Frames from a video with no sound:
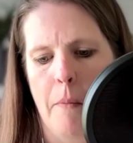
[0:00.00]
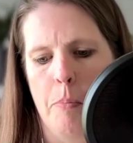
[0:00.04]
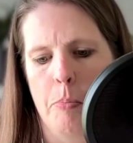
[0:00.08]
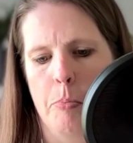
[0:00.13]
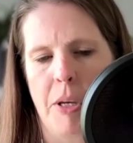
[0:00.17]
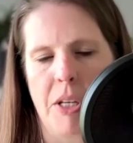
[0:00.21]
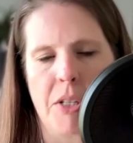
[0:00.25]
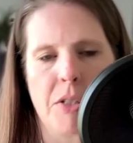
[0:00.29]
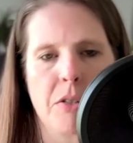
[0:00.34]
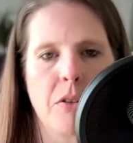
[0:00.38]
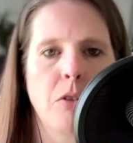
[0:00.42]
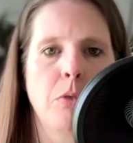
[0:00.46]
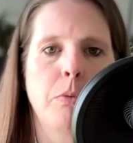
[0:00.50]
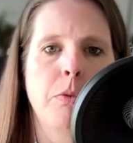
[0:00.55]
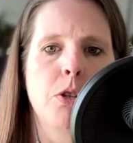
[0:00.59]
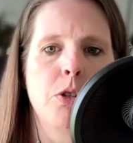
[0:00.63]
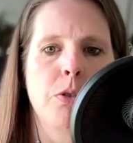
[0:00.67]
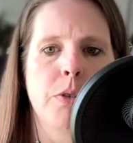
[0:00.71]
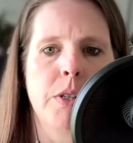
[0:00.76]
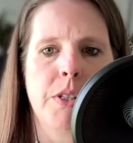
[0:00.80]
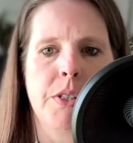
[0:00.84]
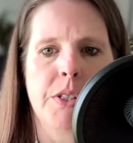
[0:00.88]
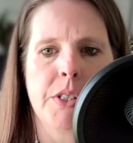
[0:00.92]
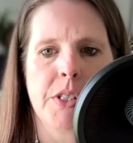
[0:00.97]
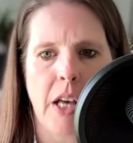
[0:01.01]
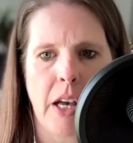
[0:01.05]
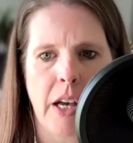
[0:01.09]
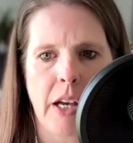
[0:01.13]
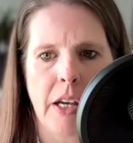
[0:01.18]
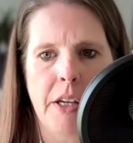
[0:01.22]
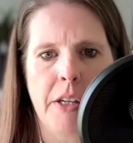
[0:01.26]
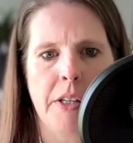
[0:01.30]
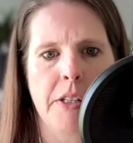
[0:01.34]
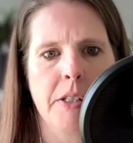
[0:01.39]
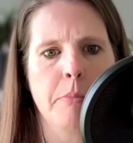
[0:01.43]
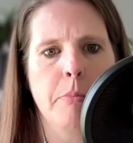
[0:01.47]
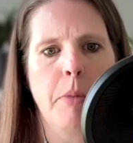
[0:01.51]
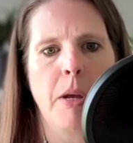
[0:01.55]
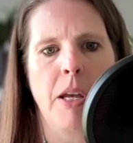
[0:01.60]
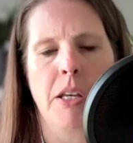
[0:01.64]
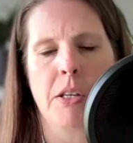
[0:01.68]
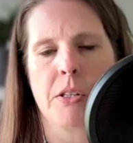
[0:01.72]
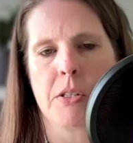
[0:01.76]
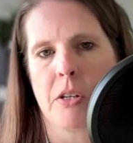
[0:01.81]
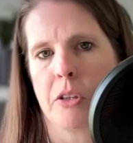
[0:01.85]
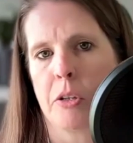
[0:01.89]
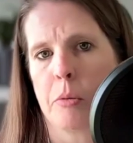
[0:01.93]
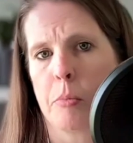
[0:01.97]
based on the retreat size,
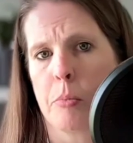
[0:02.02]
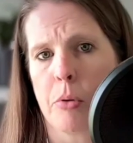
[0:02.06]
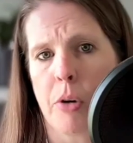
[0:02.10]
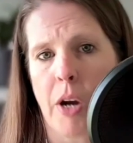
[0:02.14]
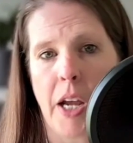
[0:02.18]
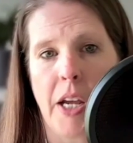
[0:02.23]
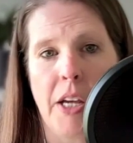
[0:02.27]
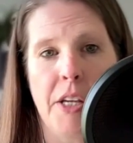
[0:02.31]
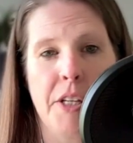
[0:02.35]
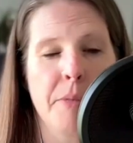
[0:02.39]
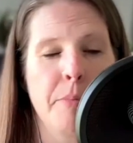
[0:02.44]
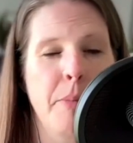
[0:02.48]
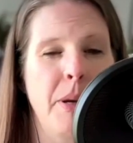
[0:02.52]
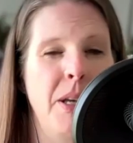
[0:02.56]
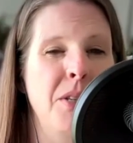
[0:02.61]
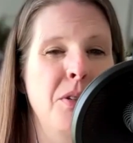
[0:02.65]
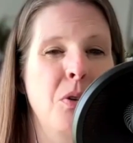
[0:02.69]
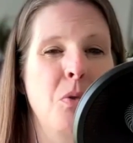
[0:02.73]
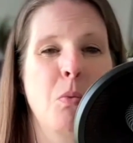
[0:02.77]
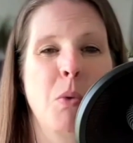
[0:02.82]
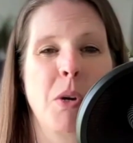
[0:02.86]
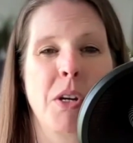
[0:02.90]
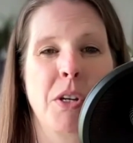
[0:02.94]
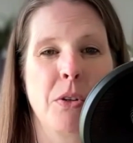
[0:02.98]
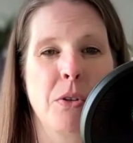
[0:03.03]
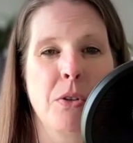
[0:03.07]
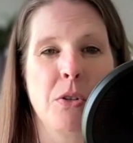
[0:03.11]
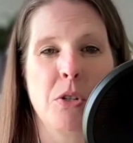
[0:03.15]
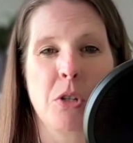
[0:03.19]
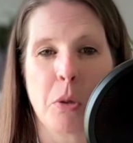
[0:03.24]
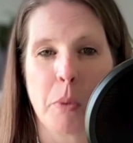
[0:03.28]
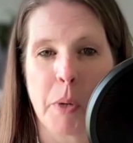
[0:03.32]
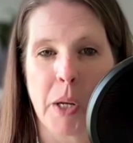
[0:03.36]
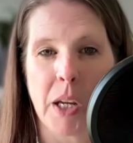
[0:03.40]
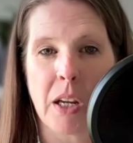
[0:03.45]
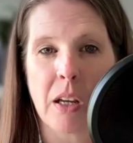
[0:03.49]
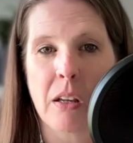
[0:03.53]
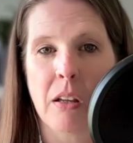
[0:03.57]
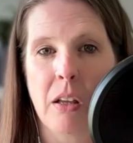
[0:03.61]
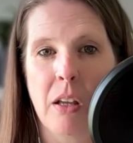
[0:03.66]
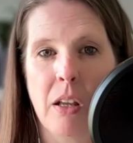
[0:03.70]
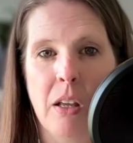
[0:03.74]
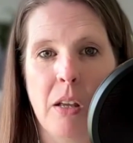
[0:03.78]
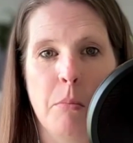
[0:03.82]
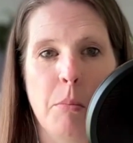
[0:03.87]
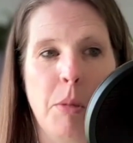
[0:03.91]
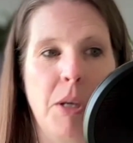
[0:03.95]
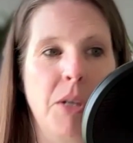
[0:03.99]
based on the price, based on what you're doing,
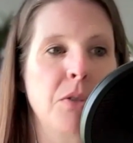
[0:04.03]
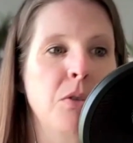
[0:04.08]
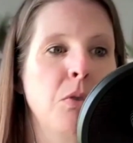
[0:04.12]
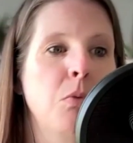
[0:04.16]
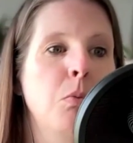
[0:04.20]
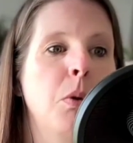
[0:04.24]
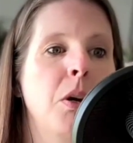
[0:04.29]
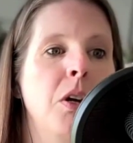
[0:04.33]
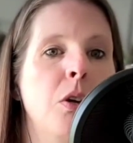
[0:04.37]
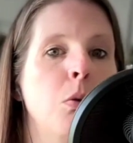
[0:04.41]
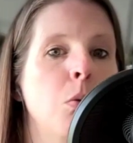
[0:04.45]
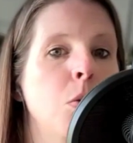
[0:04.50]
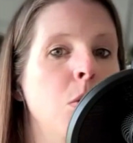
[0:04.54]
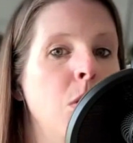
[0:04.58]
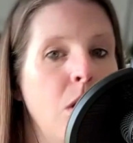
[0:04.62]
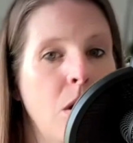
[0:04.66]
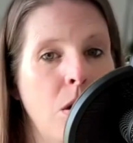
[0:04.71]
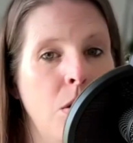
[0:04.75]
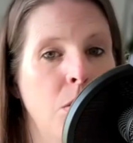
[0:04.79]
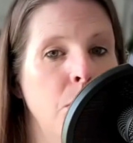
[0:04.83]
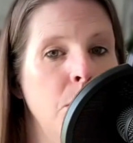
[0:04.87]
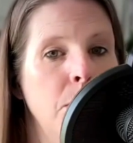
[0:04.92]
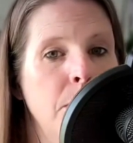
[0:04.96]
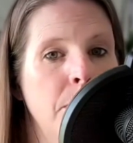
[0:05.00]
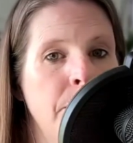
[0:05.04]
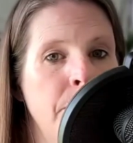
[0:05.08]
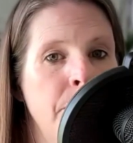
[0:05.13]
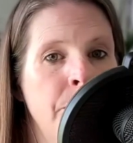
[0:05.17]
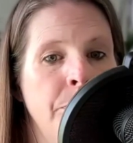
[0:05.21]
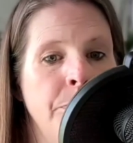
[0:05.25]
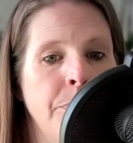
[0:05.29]
based on where you go.